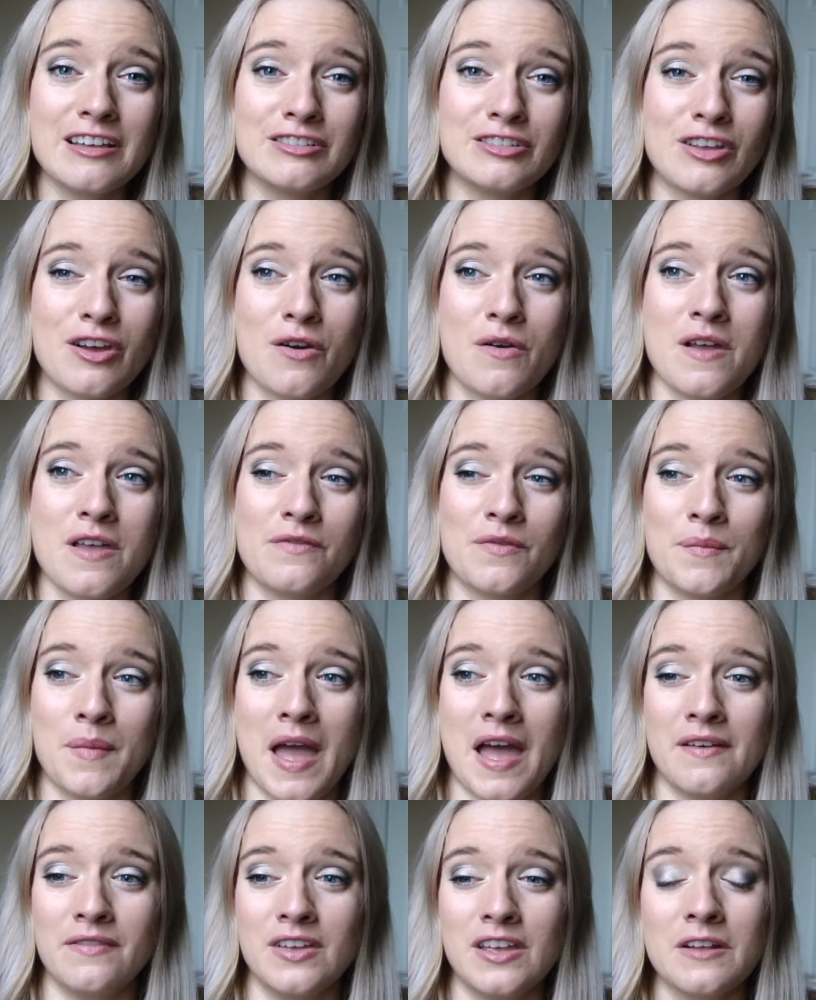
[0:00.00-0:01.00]
So if I'm
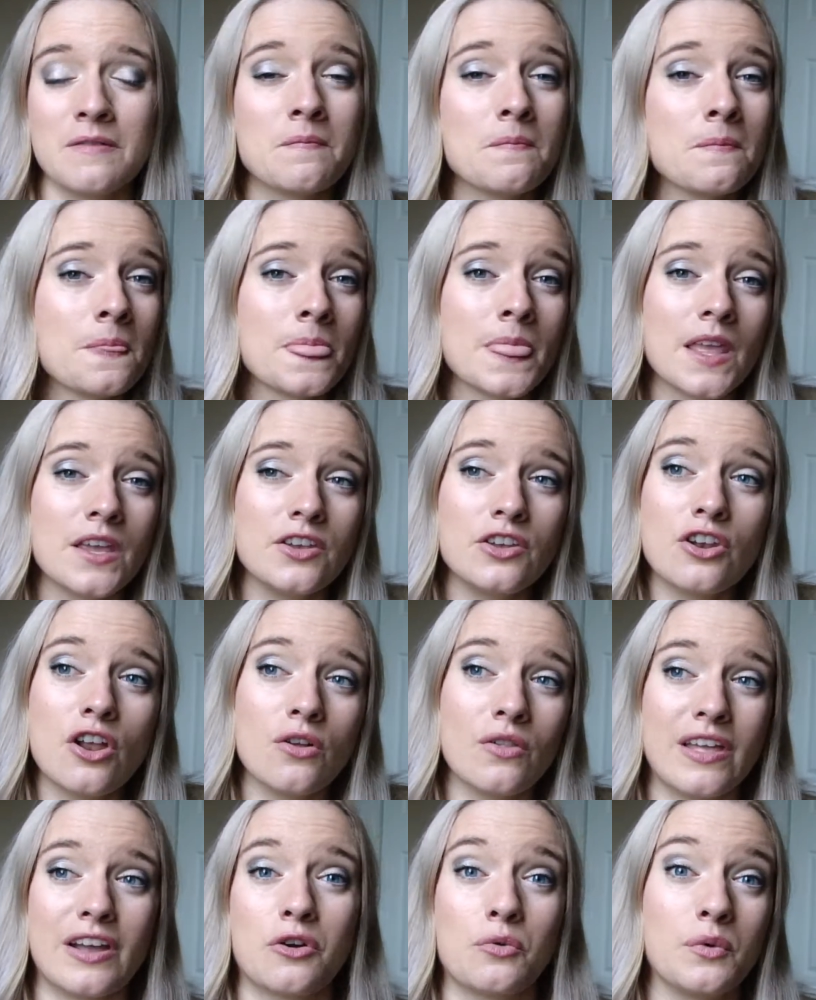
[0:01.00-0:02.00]
having, you know,
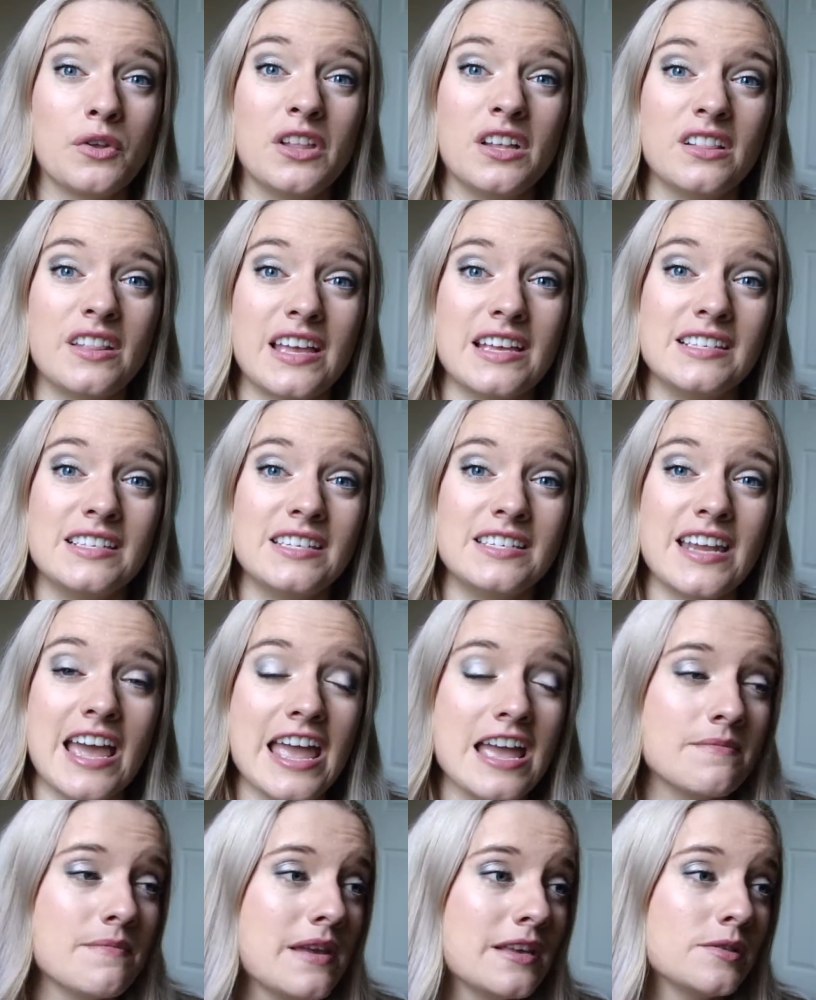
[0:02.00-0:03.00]
like a really lazy
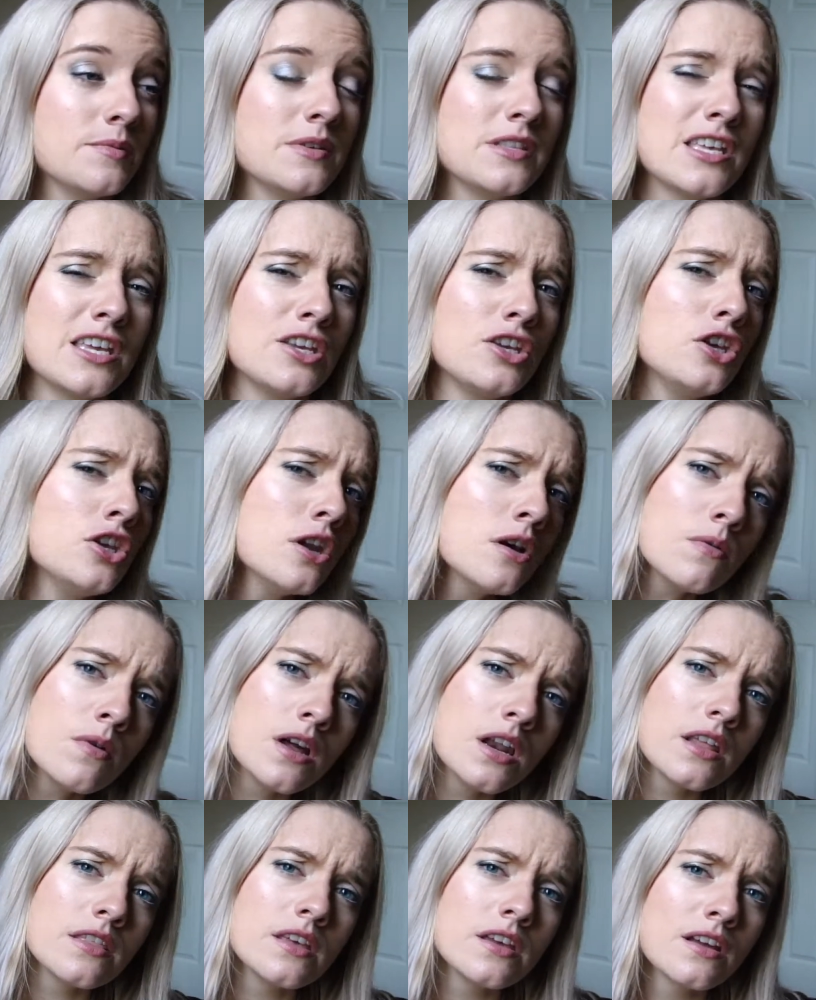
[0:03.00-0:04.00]
day, it makes me think, you know
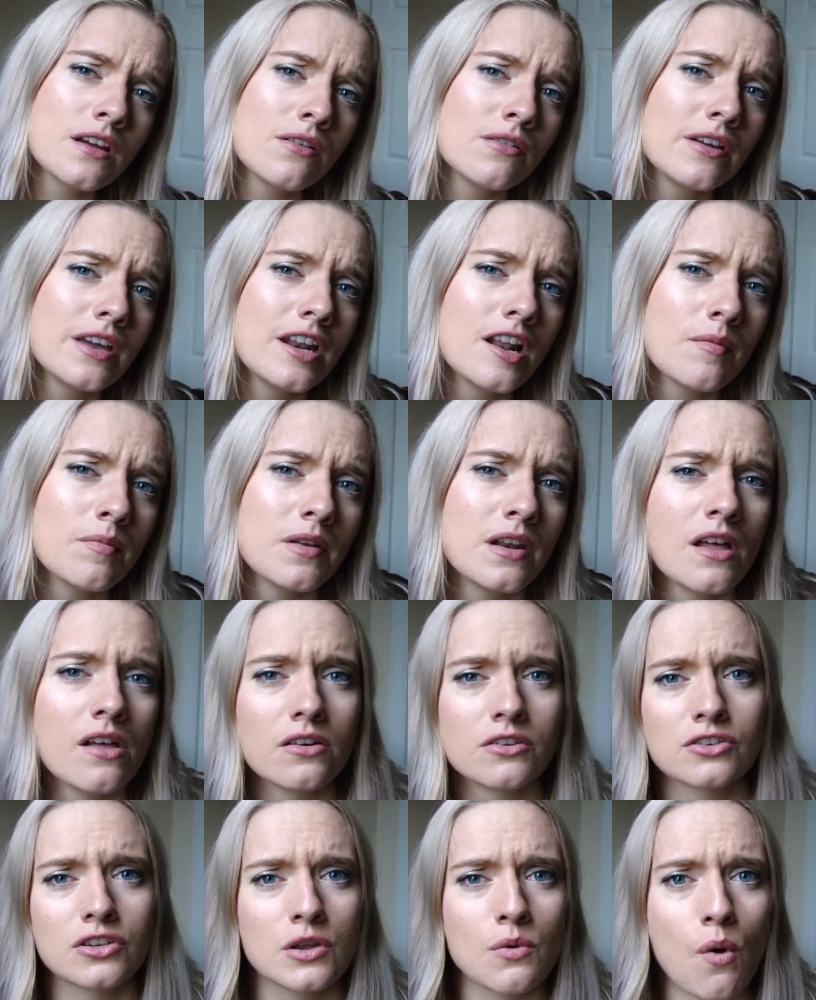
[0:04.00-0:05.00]
what, I think I'll get up and I'll
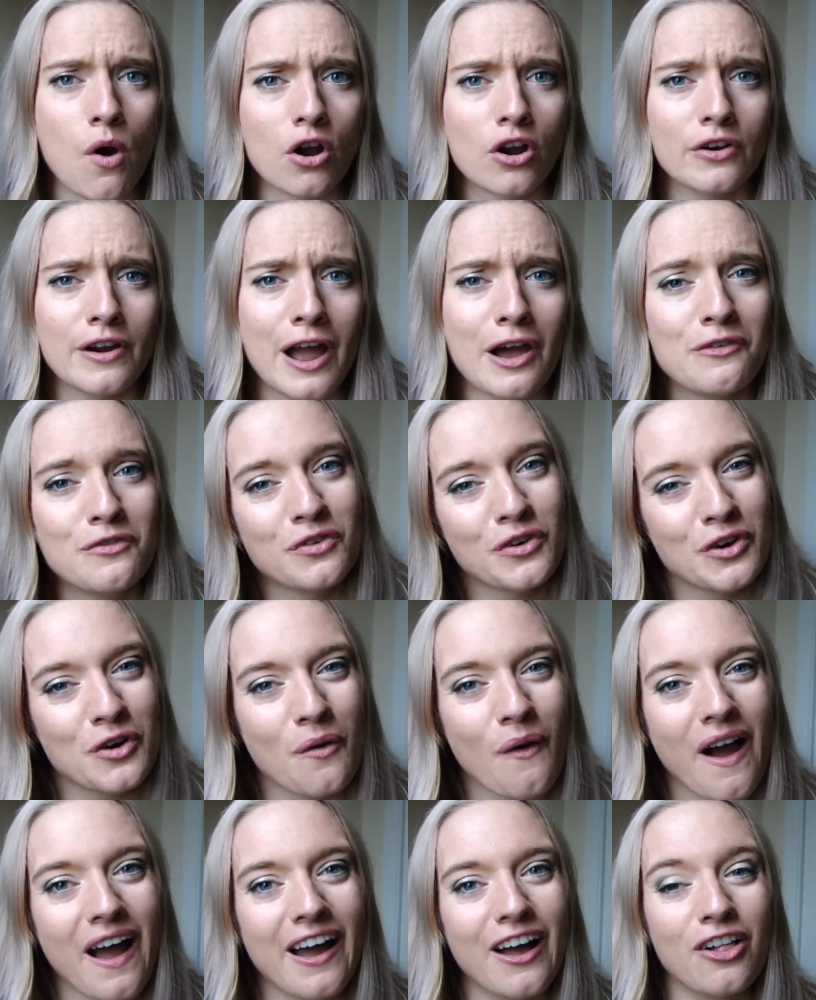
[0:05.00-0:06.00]
actually walk around for a
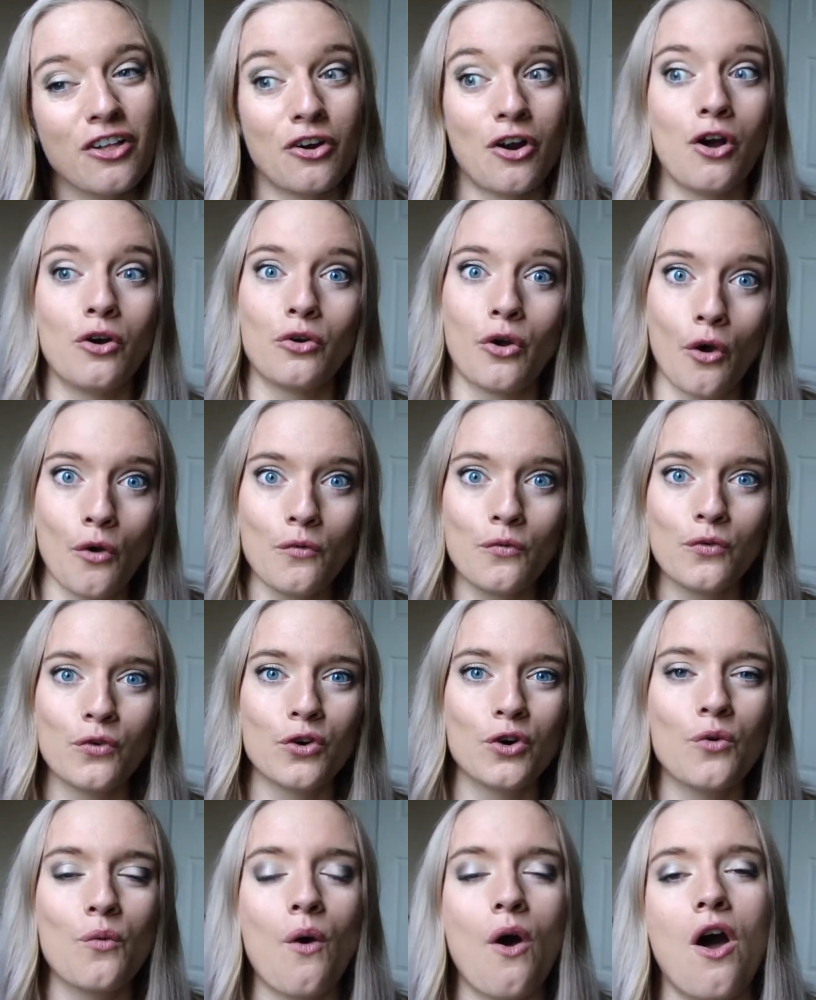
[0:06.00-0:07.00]
while, or I'll go
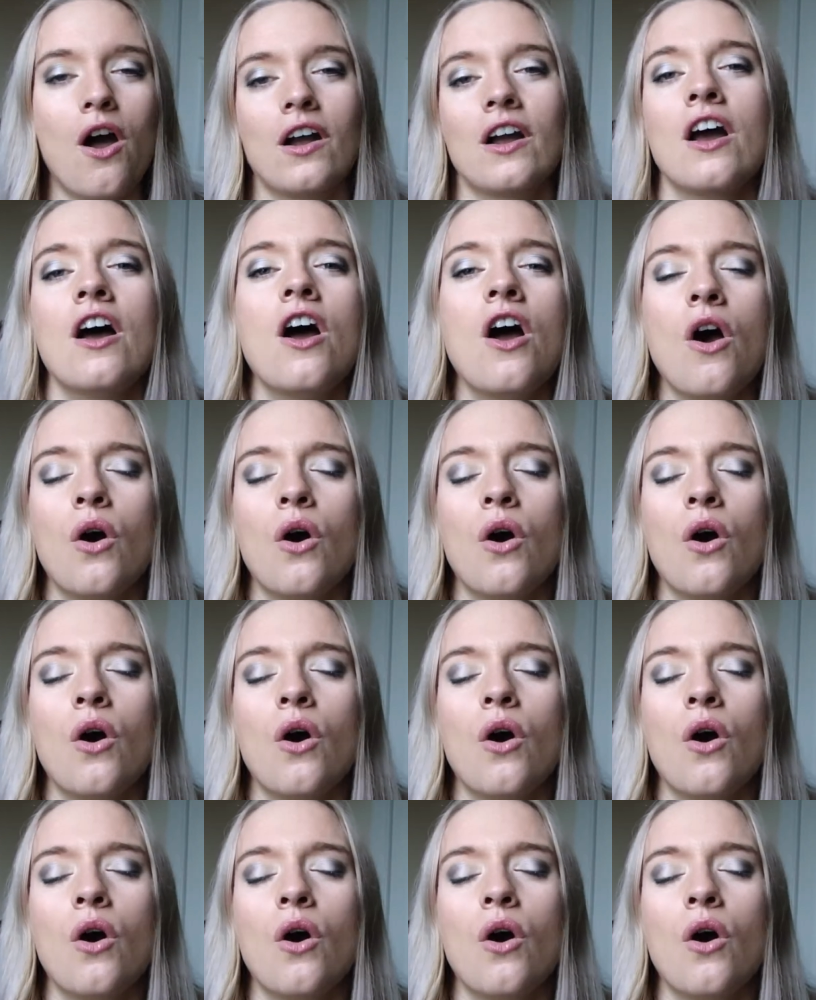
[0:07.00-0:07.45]
for a walk,